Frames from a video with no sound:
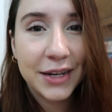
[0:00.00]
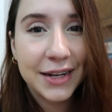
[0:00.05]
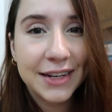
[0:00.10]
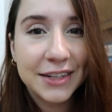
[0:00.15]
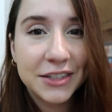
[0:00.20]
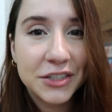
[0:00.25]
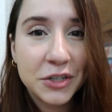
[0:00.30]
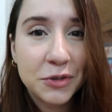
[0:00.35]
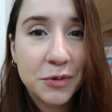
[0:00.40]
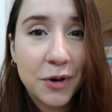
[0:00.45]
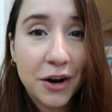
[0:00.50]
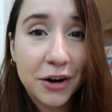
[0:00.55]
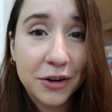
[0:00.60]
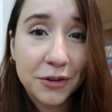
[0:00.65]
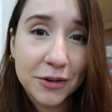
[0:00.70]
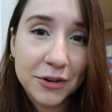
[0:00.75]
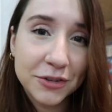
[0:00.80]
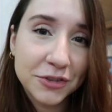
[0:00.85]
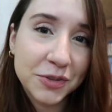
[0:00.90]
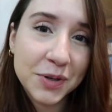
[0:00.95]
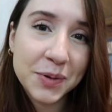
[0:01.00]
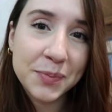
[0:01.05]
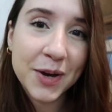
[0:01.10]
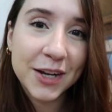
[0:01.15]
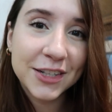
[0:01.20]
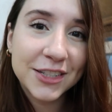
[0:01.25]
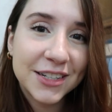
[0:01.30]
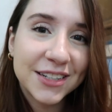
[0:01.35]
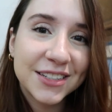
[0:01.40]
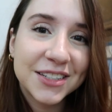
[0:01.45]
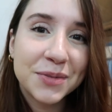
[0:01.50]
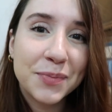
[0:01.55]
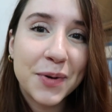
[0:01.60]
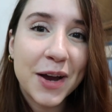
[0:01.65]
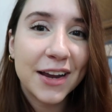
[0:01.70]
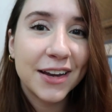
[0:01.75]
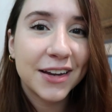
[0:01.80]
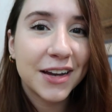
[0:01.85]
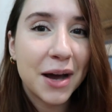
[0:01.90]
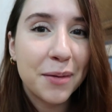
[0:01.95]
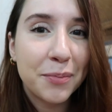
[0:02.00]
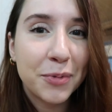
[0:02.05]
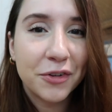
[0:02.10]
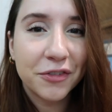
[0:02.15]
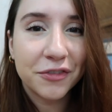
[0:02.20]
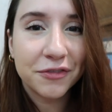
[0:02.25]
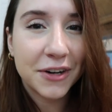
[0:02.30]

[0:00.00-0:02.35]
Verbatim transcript: it into our grocery budget to buy a couple